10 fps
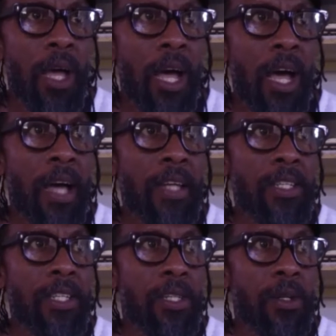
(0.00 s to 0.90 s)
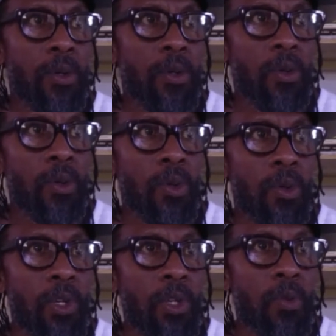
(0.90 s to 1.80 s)
and
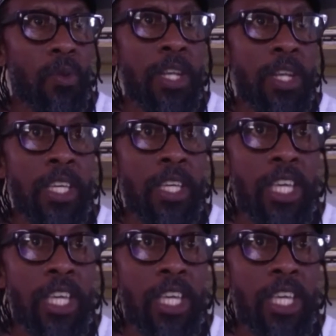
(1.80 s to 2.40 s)
when they